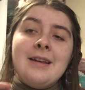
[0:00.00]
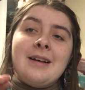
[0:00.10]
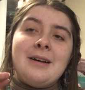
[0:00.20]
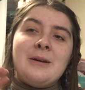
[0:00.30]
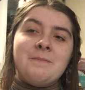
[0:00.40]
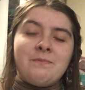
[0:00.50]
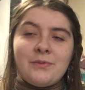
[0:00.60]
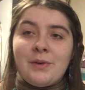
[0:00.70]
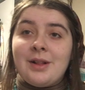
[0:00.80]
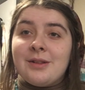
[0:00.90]
um,
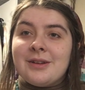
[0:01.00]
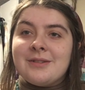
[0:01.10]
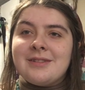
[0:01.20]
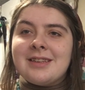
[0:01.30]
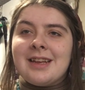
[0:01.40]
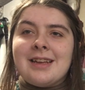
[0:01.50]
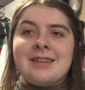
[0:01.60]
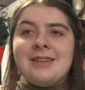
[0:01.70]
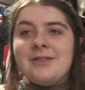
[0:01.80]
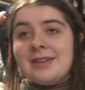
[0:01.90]
follow those
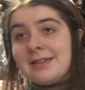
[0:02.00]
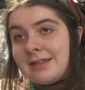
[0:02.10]
and you can